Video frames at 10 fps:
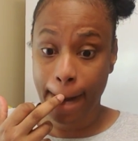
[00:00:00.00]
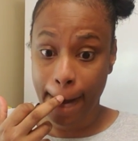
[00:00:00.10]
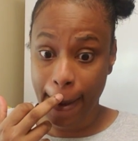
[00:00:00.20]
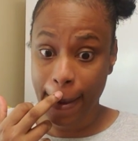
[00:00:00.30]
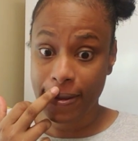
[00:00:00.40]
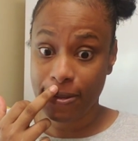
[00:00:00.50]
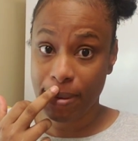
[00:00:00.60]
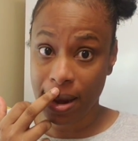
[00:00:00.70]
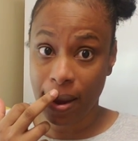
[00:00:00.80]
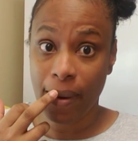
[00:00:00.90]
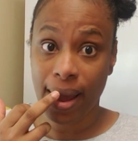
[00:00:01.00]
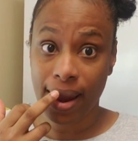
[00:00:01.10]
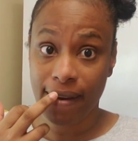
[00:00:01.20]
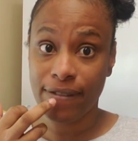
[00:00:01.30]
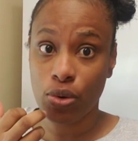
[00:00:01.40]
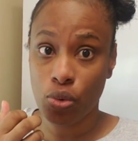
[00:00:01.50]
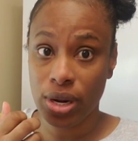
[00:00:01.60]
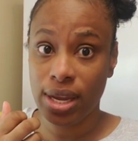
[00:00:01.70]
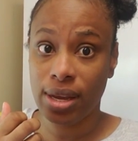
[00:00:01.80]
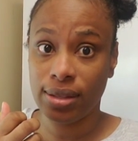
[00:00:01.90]
It's been a while, a few
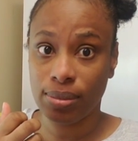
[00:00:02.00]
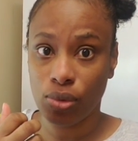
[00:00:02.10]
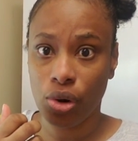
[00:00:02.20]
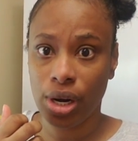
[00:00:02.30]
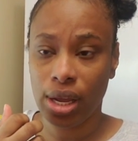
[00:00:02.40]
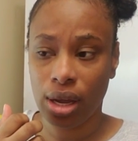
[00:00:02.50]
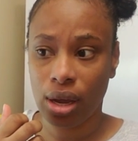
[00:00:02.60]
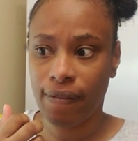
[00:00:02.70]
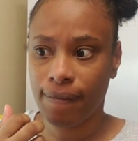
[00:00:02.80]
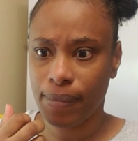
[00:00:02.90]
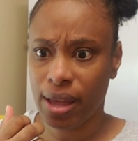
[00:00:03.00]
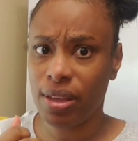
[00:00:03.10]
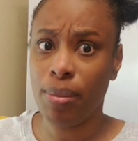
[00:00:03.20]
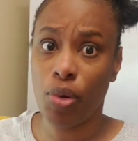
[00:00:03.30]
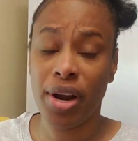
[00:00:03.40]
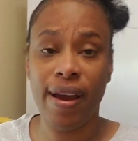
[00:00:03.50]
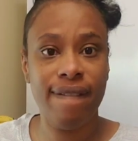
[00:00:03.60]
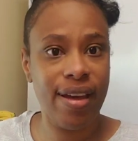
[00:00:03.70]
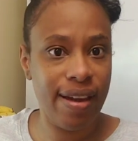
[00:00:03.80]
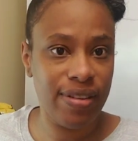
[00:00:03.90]
days, more than 5
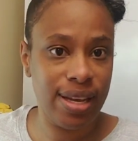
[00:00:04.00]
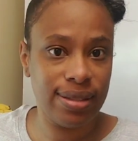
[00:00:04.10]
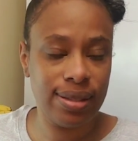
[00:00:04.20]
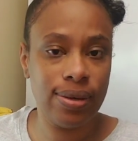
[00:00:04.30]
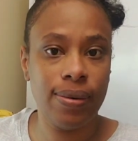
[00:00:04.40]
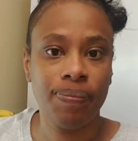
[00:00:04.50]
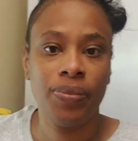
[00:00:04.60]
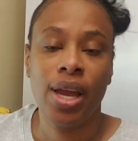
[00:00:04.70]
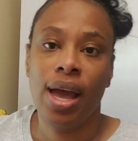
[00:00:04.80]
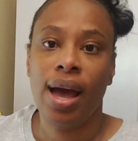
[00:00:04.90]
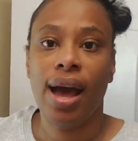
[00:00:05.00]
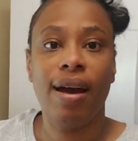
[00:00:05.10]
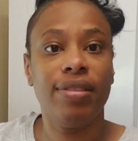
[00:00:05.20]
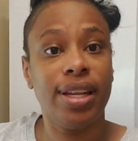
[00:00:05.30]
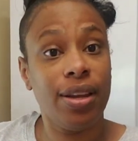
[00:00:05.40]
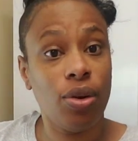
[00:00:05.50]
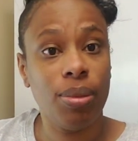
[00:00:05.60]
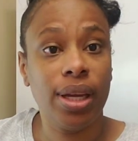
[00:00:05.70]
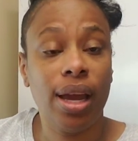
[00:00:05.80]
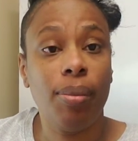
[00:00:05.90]
days, you know, I haven't taken
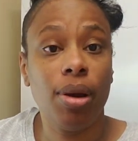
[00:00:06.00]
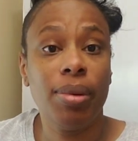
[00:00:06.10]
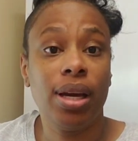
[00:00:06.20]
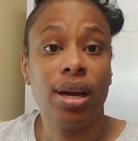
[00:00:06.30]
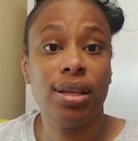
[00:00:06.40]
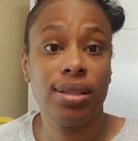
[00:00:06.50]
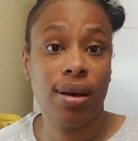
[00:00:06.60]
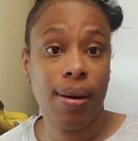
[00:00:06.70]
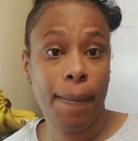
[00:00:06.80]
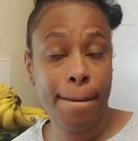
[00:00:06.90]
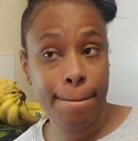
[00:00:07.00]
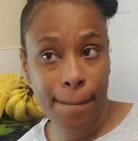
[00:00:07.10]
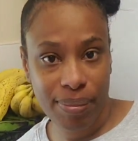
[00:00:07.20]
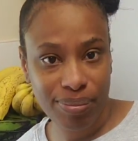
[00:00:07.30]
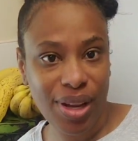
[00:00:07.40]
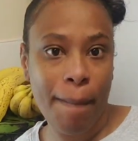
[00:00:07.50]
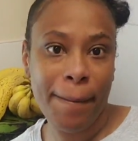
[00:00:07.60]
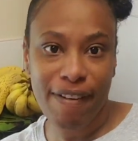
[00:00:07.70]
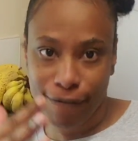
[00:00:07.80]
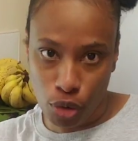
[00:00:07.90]
up the camera because
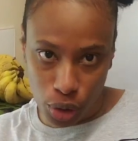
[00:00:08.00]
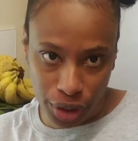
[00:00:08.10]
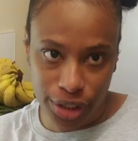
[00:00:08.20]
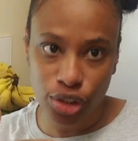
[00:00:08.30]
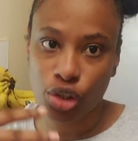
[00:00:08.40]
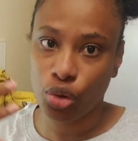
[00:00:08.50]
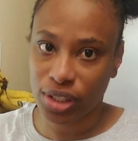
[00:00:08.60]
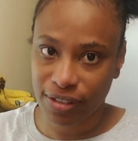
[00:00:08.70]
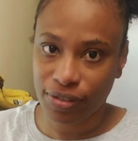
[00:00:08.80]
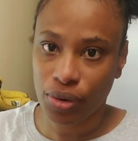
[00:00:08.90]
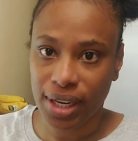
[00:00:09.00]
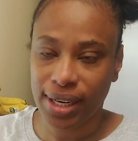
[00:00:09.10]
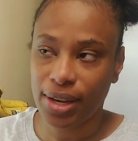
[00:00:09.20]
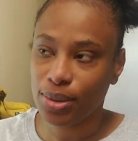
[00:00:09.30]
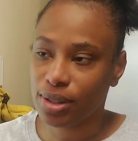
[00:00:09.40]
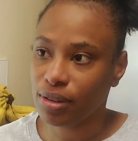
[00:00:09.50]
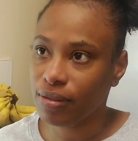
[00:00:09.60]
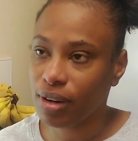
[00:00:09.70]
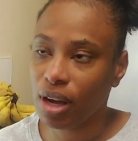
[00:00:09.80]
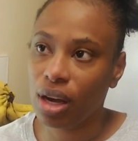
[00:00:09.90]
my phone, because I don't know, it's the phone that I used to
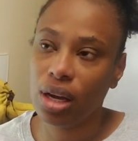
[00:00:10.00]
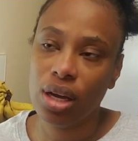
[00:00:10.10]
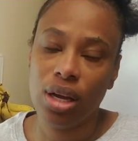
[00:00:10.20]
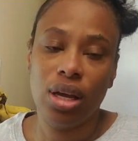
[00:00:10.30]
vlog.